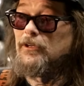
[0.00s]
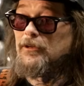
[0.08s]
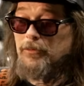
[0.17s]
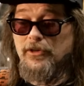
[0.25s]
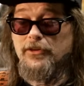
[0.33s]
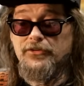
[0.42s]

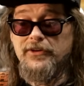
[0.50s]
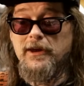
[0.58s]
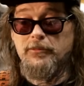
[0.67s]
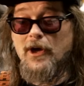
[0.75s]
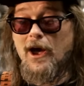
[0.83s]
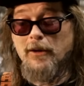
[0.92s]
But at the same
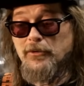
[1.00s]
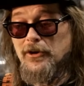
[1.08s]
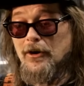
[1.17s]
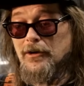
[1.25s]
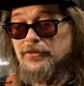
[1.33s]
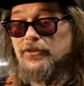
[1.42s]
time,
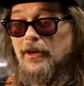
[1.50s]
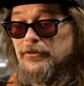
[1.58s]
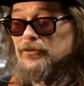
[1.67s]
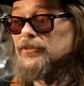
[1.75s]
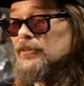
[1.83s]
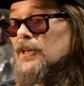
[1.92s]
it's like
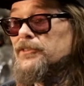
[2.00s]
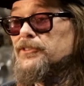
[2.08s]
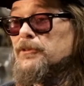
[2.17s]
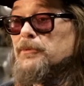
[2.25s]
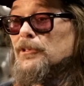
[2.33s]
there's a lesson to be